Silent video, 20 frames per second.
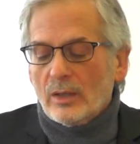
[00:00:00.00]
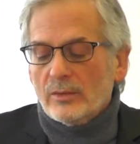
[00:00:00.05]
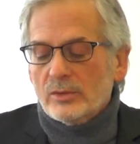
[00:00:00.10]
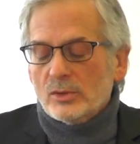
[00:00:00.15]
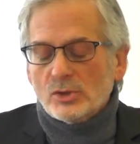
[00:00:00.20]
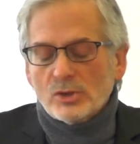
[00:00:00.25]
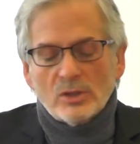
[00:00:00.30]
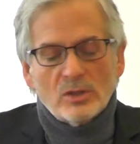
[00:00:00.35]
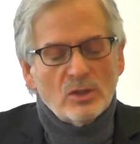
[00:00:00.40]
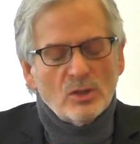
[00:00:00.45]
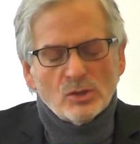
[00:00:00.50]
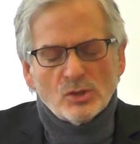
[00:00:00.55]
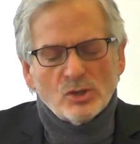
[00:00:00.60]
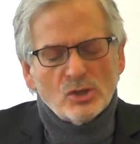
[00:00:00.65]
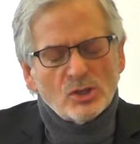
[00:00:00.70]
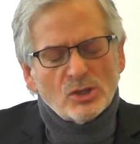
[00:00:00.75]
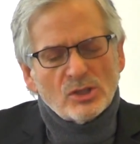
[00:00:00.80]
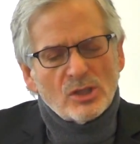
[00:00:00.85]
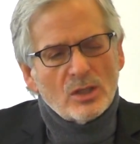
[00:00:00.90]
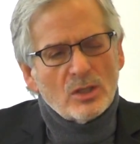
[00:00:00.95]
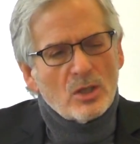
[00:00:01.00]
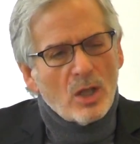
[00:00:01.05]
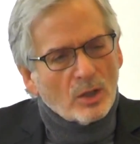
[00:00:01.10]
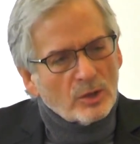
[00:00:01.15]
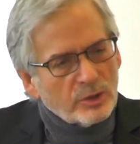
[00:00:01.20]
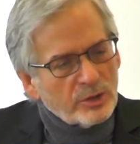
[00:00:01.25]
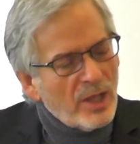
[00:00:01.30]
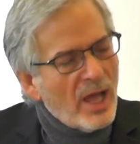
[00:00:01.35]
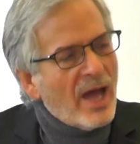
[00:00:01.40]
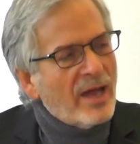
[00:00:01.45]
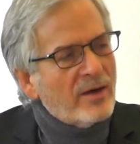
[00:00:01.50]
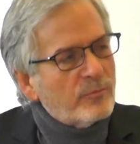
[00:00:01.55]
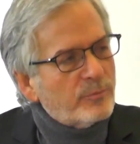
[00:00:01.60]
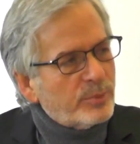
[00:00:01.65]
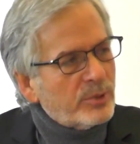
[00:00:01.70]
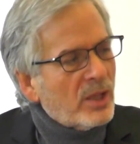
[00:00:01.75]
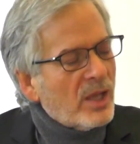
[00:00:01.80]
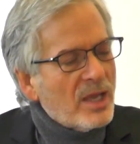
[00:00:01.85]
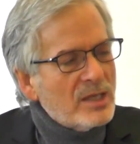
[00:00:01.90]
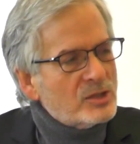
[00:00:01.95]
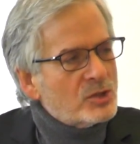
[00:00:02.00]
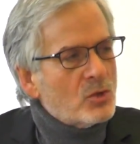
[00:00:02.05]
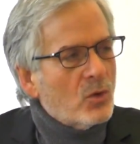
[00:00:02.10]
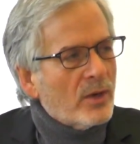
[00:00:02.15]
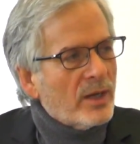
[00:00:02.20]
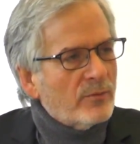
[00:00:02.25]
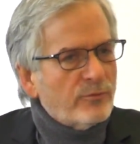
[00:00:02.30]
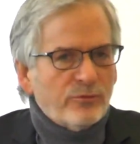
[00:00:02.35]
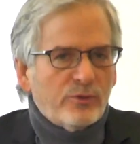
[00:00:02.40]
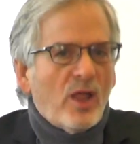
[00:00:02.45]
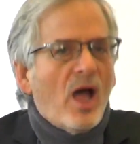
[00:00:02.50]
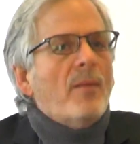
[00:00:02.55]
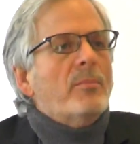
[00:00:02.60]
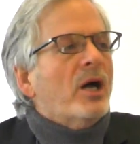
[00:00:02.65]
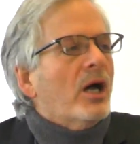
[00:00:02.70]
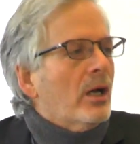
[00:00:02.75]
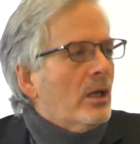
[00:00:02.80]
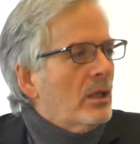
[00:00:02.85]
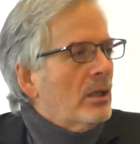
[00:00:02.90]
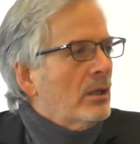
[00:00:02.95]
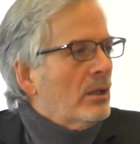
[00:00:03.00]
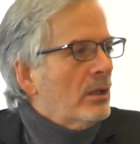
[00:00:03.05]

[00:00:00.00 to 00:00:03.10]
there's just a lot of plays going. A Flama